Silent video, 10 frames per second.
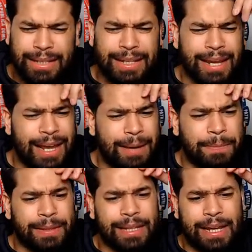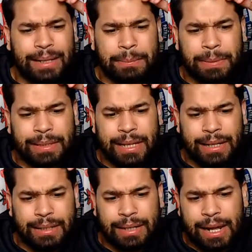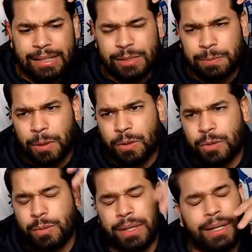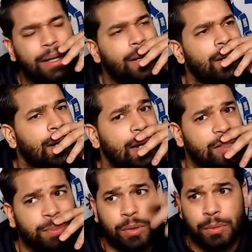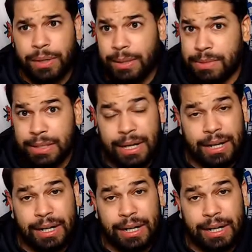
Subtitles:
Yeah, but then I spoke with him today.